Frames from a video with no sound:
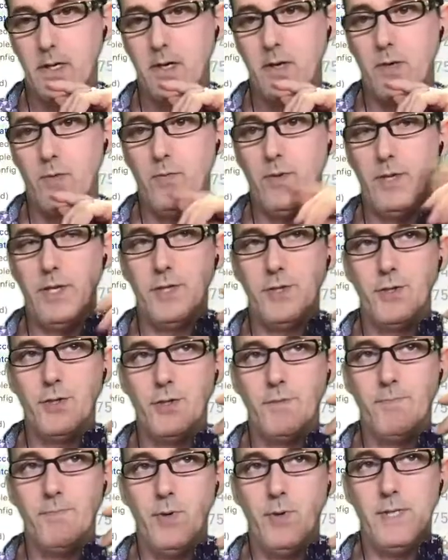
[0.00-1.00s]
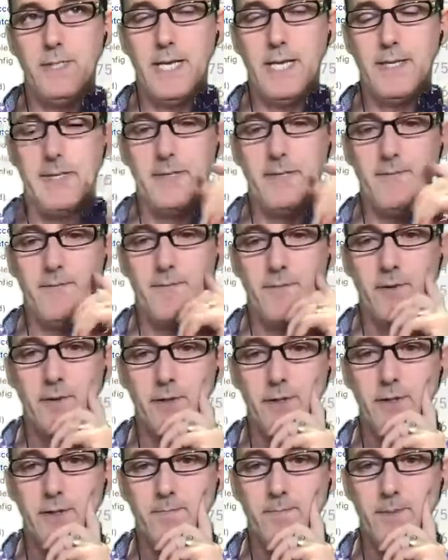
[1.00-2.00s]
when the insertion point's at the
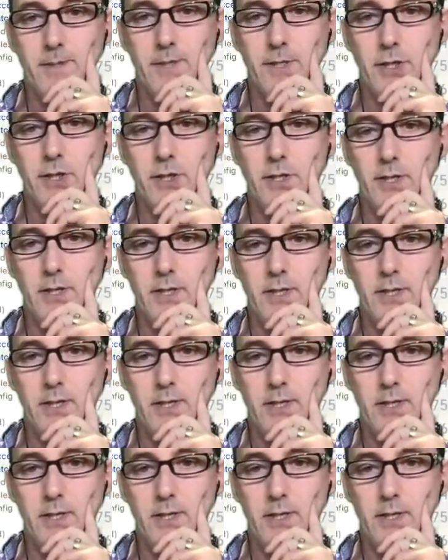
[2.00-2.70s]
first position,